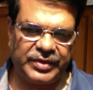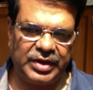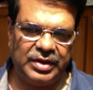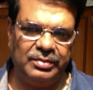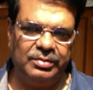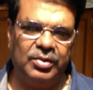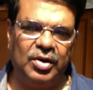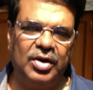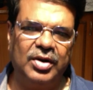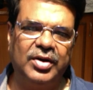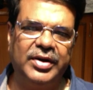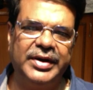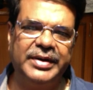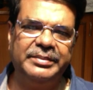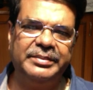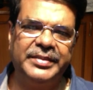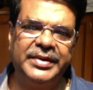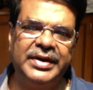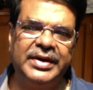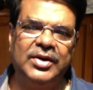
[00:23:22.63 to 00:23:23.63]
ball game.
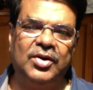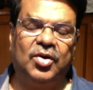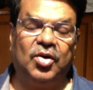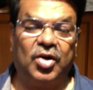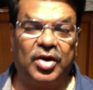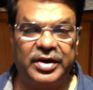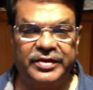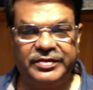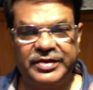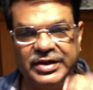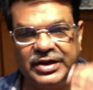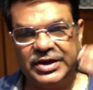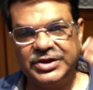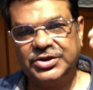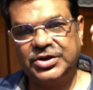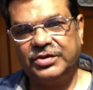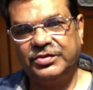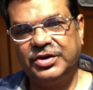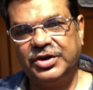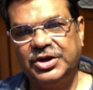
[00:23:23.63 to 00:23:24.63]
Or if the
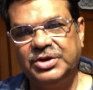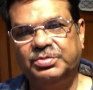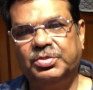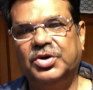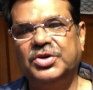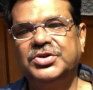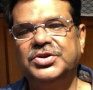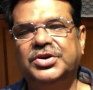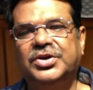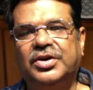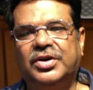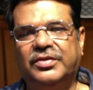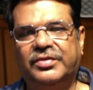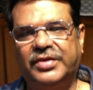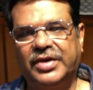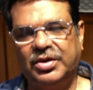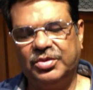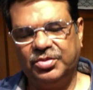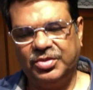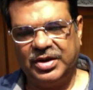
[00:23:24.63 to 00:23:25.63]
dasha of the depositor of
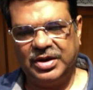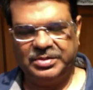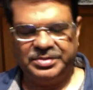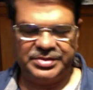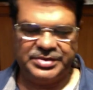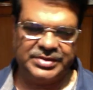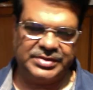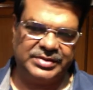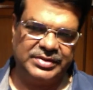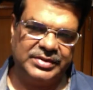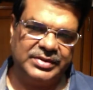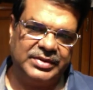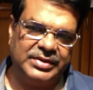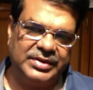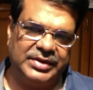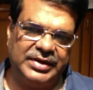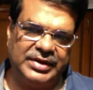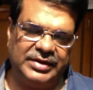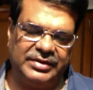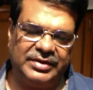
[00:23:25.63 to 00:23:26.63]
Rahu comes,
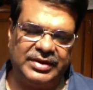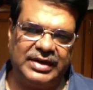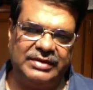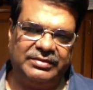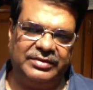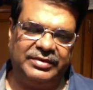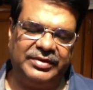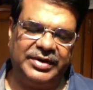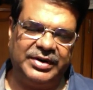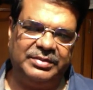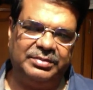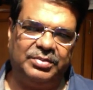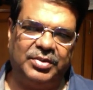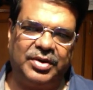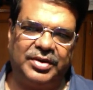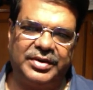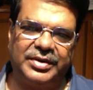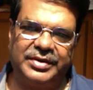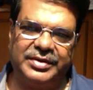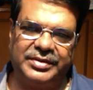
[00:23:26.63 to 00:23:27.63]
it will have a very
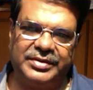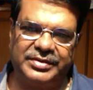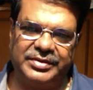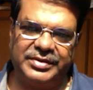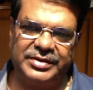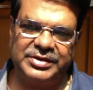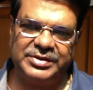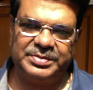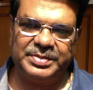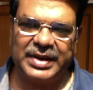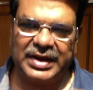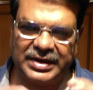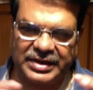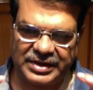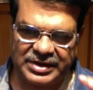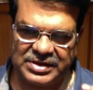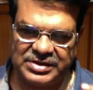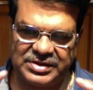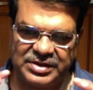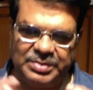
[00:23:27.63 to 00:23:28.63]
important impact.
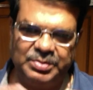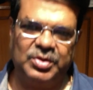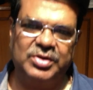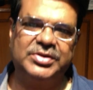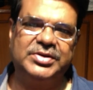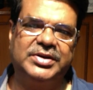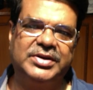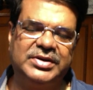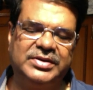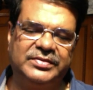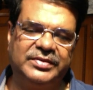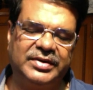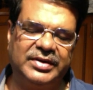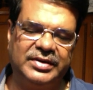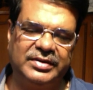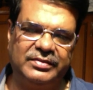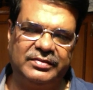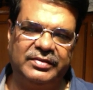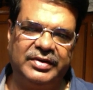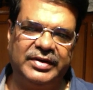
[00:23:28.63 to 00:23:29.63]
Its depositor is very,
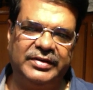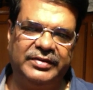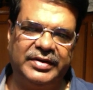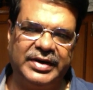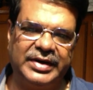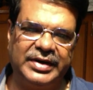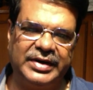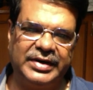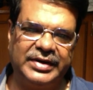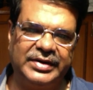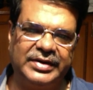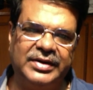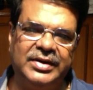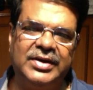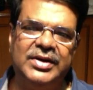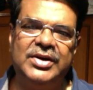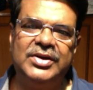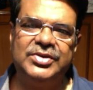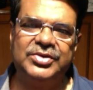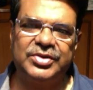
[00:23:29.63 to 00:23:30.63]
very, very critical.
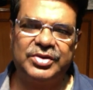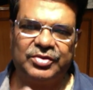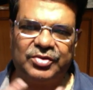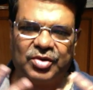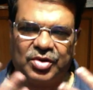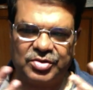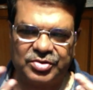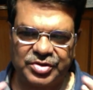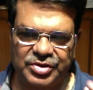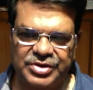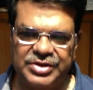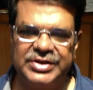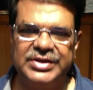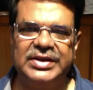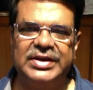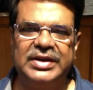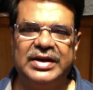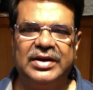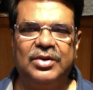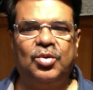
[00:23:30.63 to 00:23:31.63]
So you have to also see
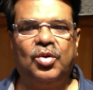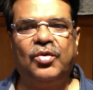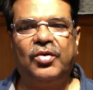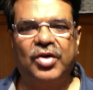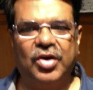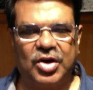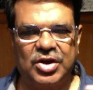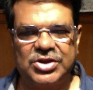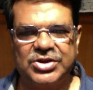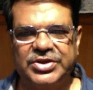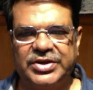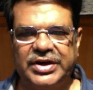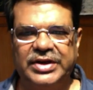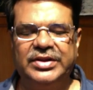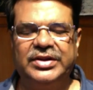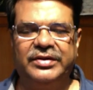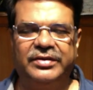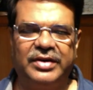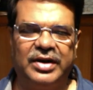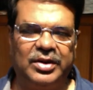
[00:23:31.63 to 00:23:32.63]
the overall
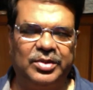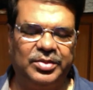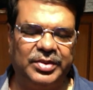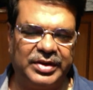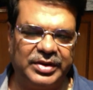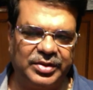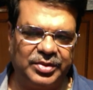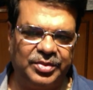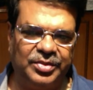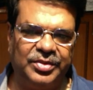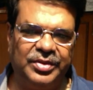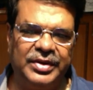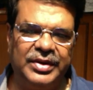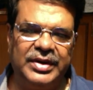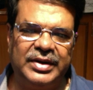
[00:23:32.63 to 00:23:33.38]
strength of Rahu and Guru.